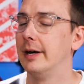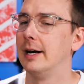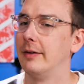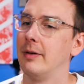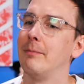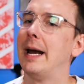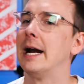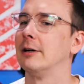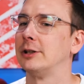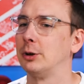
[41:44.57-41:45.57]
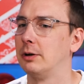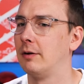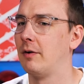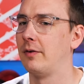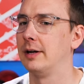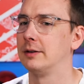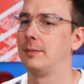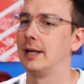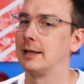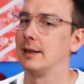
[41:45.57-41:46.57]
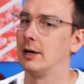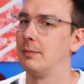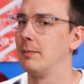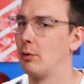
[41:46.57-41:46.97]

the the mayor is sort of revealed to be like a little bit